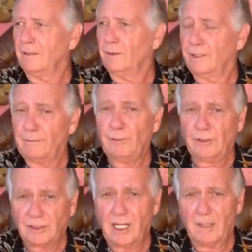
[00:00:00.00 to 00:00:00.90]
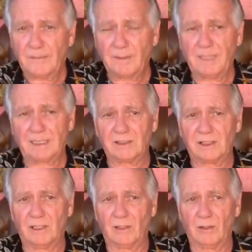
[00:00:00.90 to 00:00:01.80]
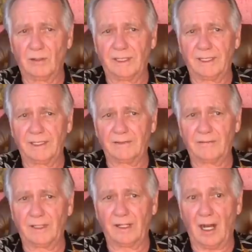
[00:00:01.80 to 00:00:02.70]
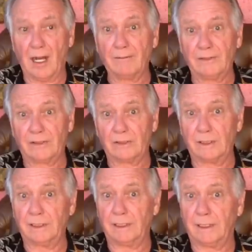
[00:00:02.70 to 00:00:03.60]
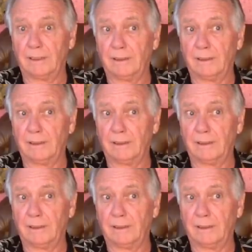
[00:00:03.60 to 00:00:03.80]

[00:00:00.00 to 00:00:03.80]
When you first come to Mexico, it's very obviously